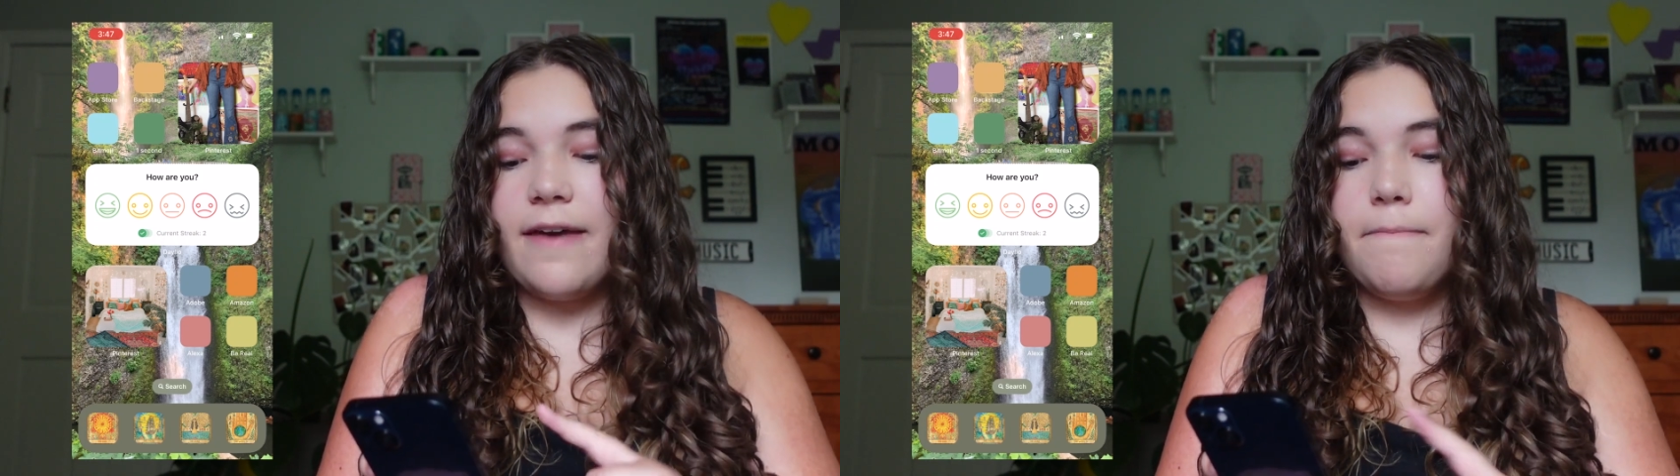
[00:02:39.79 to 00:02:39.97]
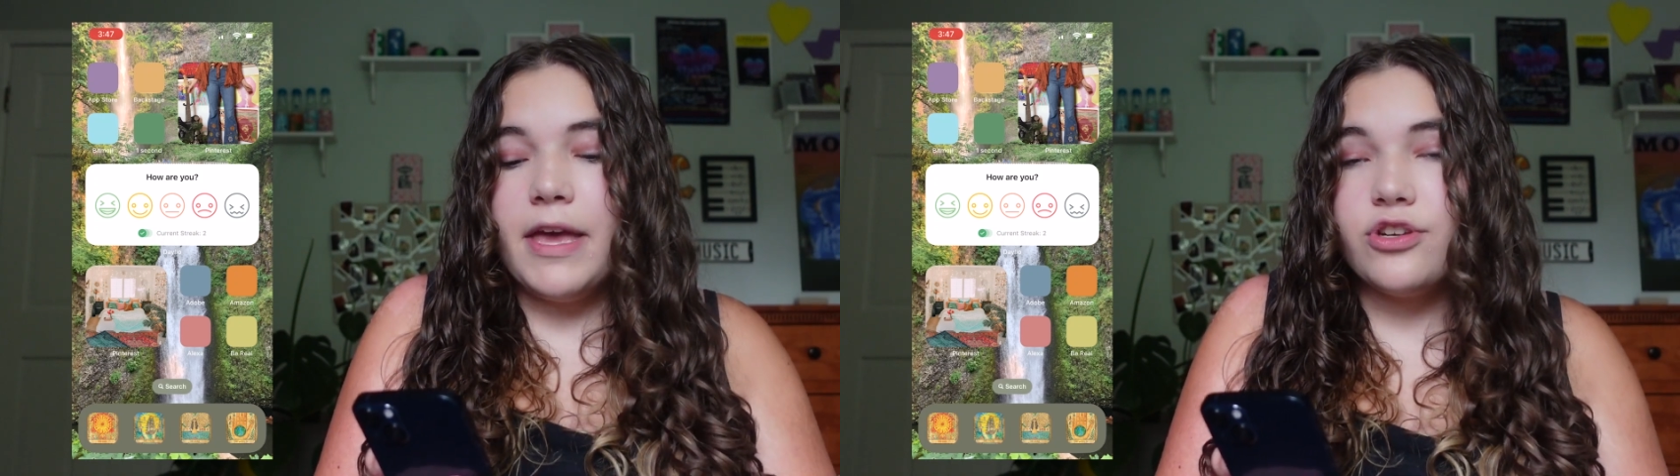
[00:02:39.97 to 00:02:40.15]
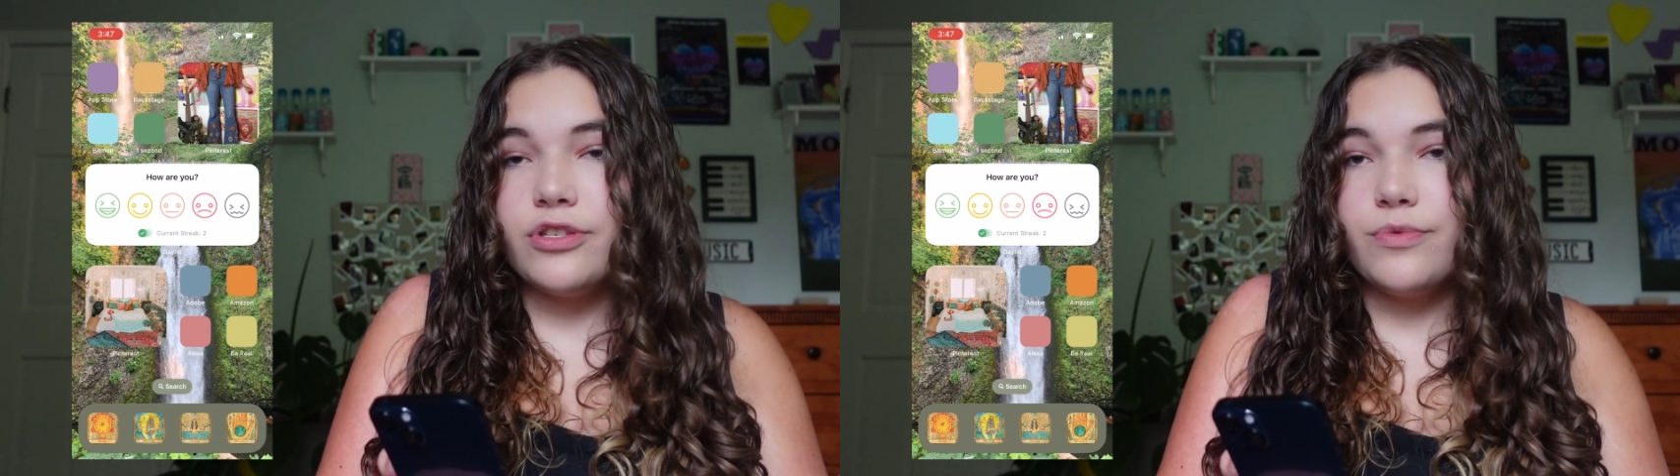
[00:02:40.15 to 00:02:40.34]
I have
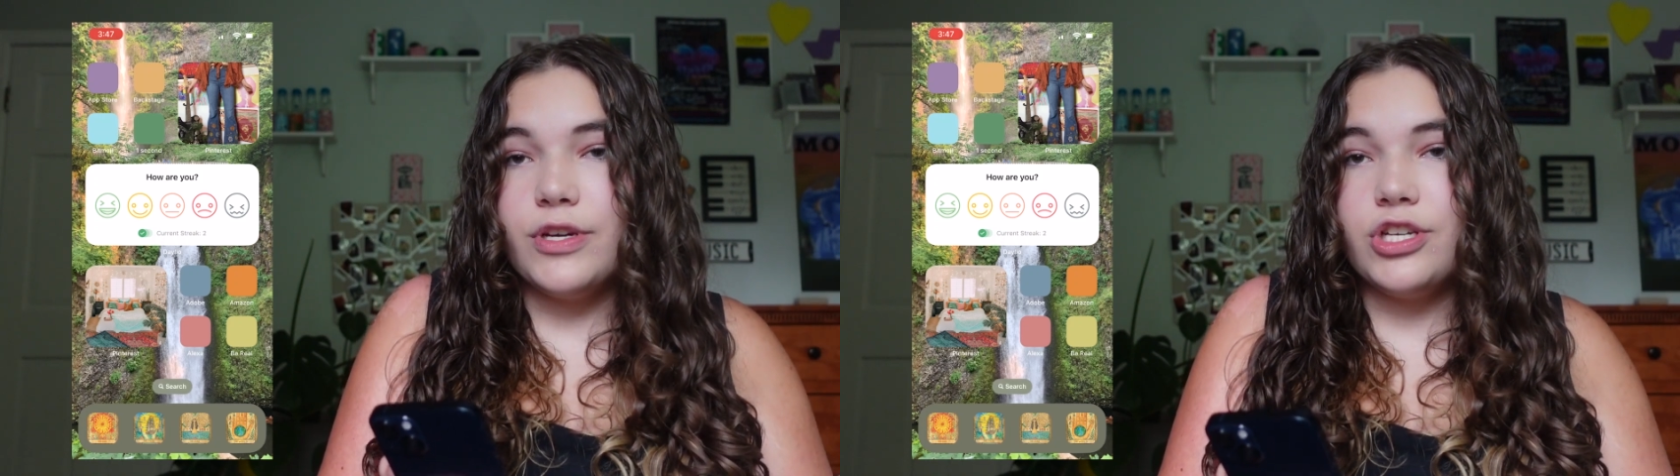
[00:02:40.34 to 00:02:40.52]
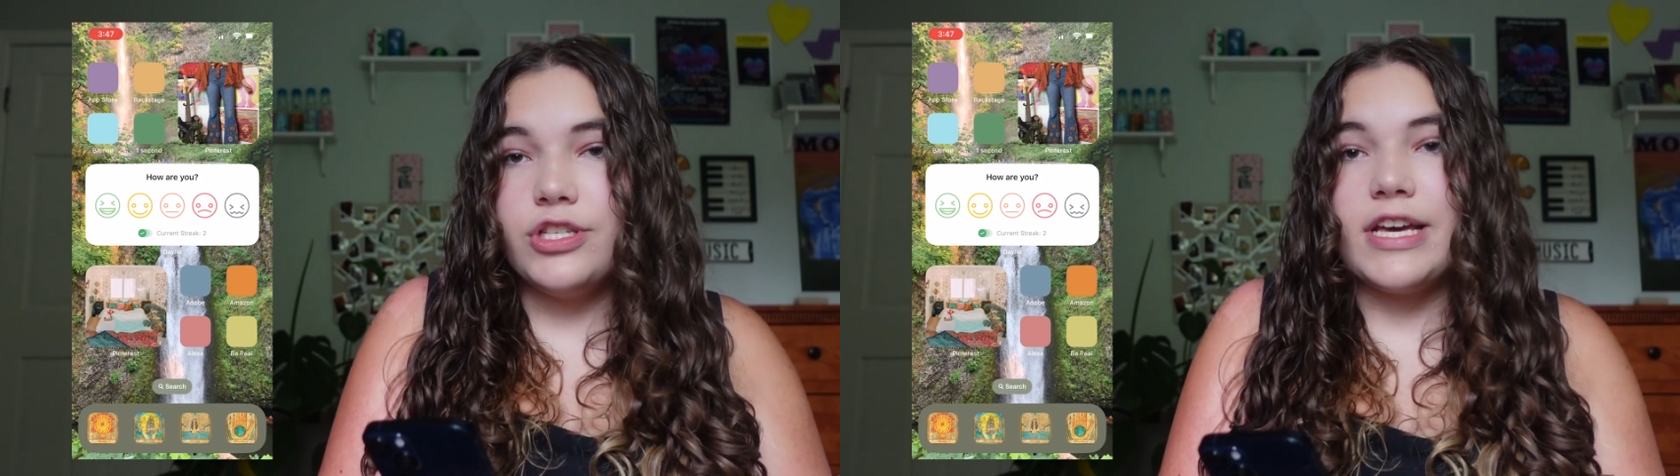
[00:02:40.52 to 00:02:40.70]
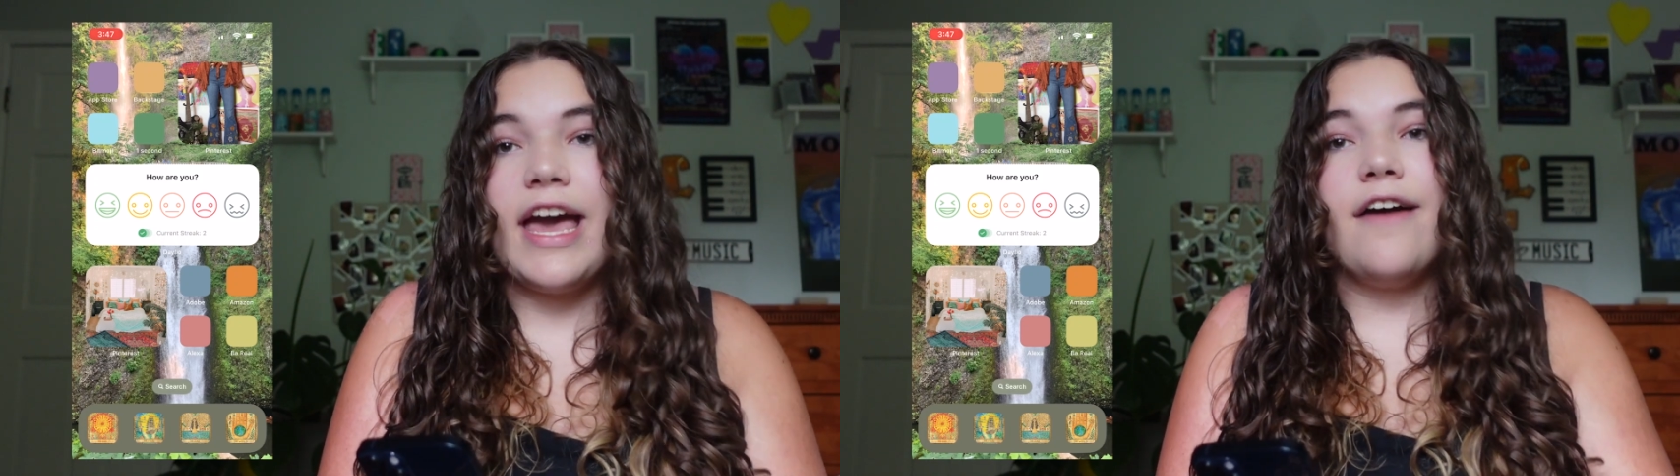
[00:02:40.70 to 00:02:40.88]
Pinterest
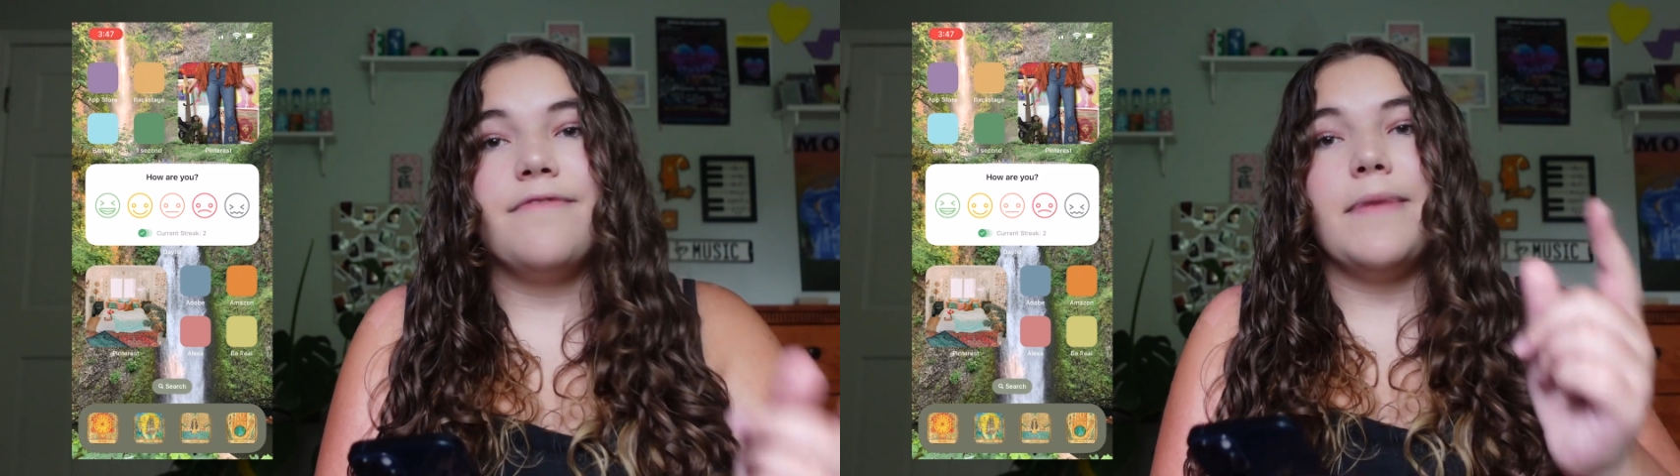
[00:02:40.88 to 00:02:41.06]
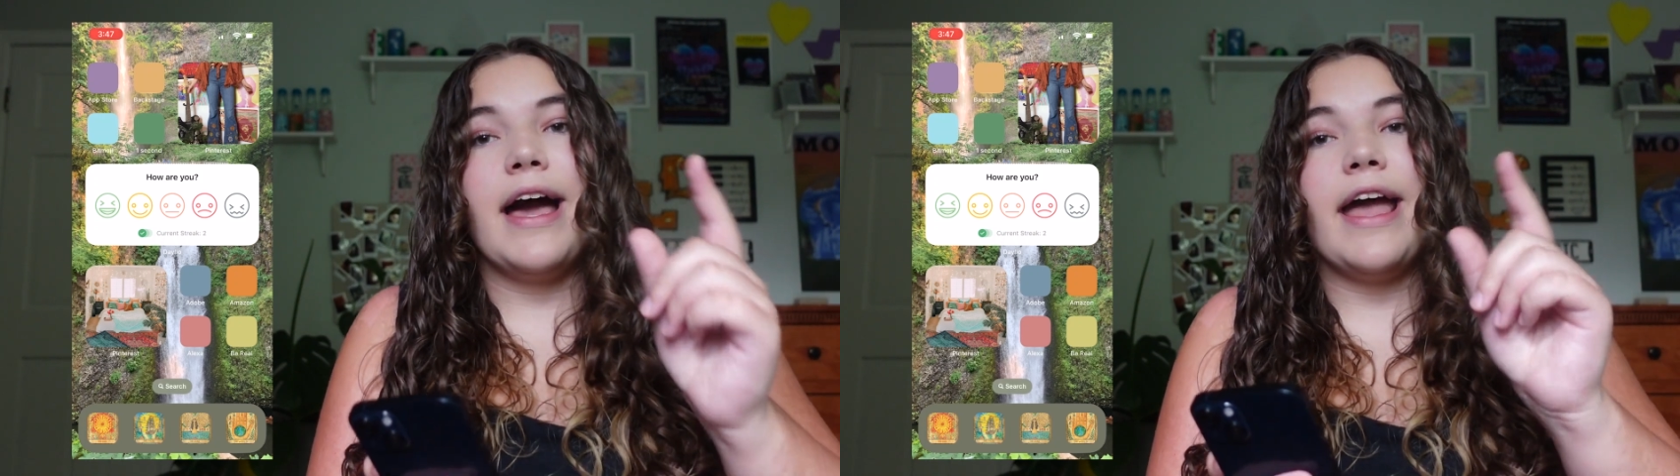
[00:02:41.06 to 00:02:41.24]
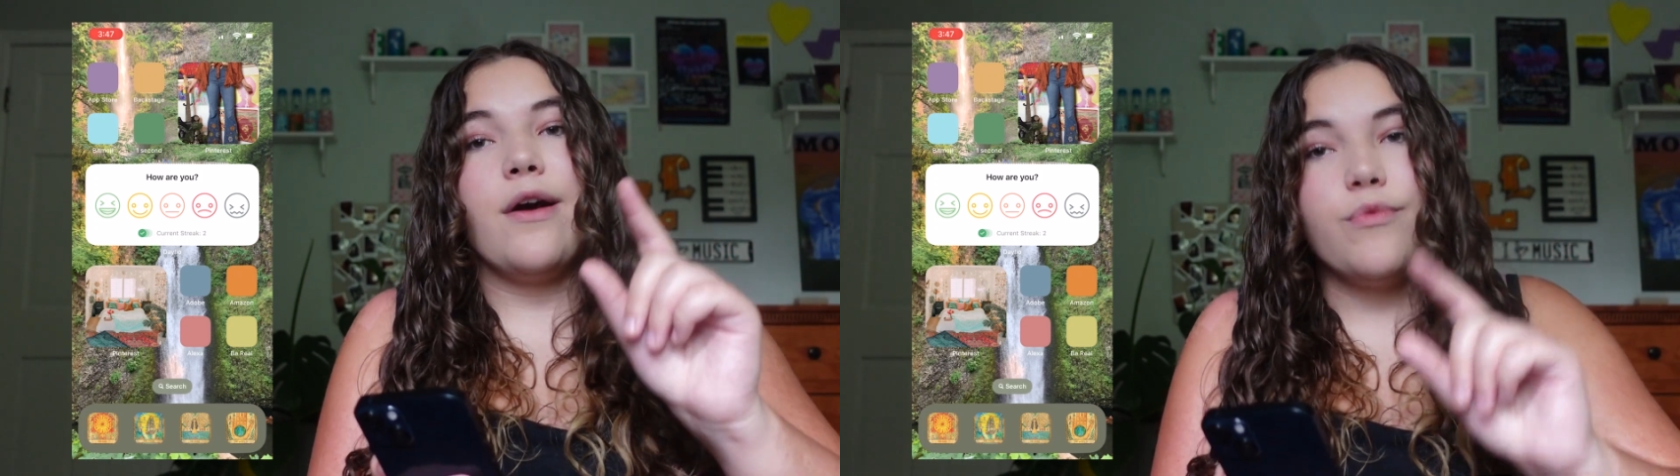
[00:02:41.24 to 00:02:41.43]
widgets, I have my